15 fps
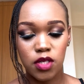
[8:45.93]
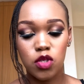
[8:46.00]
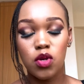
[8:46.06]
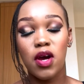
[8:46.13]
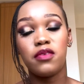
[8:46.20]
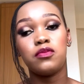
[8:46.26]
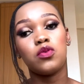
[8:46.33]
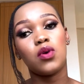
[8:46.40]
You
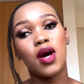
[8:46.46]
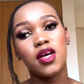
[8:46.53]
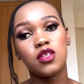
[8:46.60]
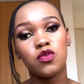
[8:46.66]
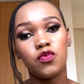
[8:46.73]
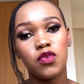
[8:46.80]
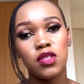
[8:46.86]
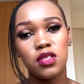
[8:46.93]
have to ask
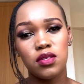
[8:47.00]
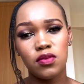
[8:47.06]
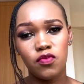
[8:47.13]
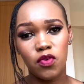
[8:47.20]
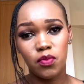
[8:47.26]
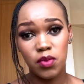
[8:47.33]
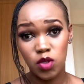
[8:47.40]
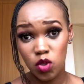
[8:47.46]
for this
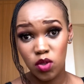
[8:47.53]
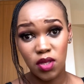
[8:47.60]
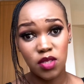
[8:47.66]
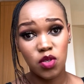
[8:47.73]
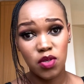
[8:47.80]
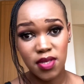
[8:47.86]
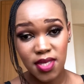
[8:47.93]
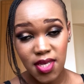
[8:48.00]
information that
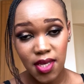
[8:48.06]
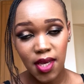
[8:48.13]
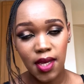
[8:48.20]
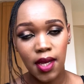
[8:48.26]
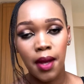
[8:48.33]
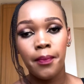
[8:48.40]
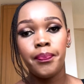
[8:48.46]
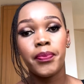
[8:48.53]
you're seeking
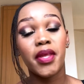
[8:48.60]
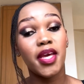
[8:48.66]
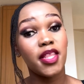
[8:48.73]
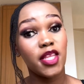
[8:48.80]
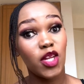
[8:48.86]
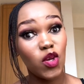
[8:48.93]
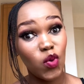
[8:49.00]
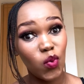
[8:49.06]
and the
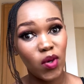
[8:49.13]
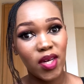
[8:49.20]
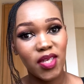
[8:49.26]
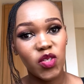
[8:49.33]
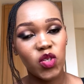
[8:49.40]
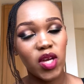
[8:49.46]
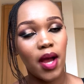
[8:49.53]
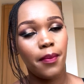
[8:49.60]

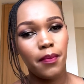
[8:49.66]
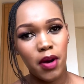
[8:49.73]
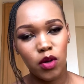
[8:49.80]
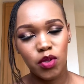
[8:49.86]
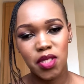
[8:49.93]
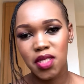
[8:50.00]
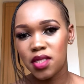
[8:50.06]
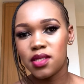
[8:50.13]
knowledge
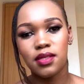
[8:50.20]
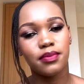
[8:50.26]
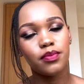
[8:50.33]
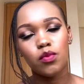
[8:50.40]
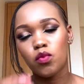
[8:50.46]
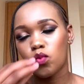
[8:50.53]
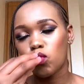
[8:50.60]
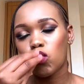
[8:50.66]
about it.
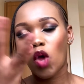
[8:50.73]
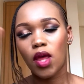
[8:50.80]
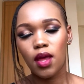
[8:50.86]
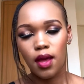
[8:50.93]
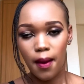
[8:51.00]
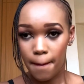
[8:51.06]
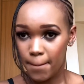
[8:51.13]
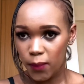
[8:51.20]

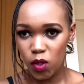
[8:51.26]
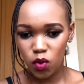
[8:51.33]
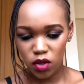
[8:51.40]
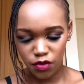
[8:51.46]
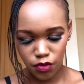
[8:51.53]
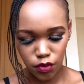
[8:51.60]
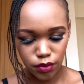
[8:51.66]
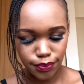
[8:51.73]

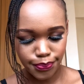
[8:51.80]
Beautiful.